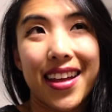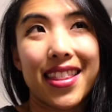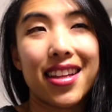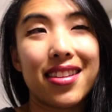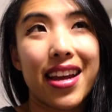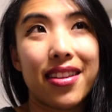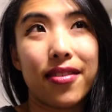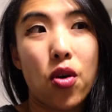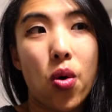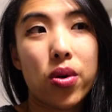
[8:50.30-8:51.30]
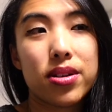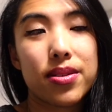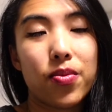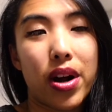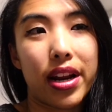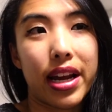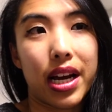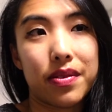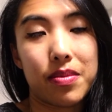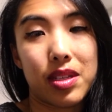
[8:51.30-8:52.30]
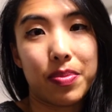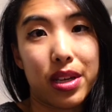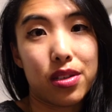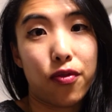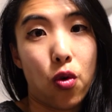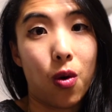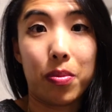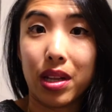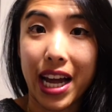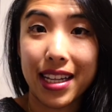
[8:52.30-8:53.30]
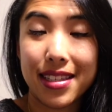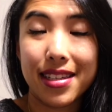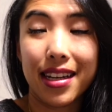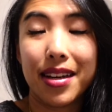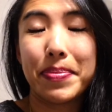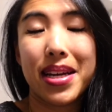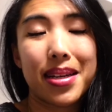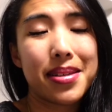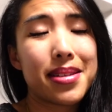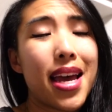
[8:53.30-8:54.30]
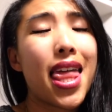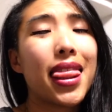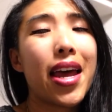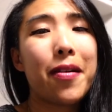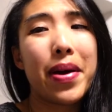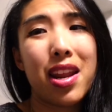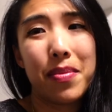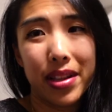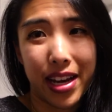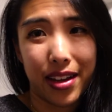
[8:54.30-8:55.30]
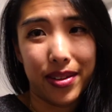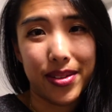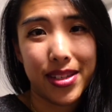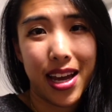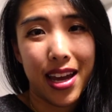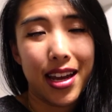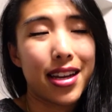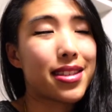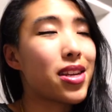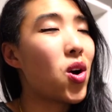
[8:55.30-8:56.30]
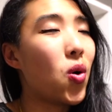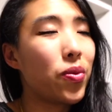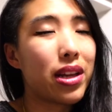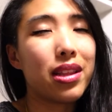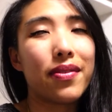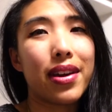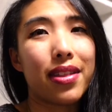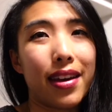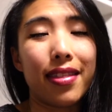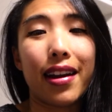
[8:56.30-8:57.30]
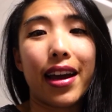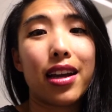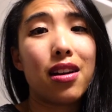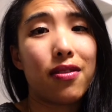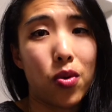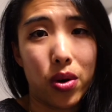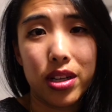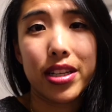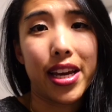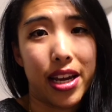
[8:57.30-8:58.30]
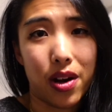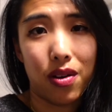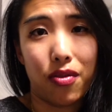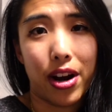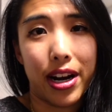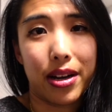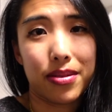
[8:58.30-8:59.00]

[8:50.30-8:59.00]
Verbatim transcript: And of course wanting to have some space for plants, because like many millennials, it is the only living thing that I can afford to take care of right now.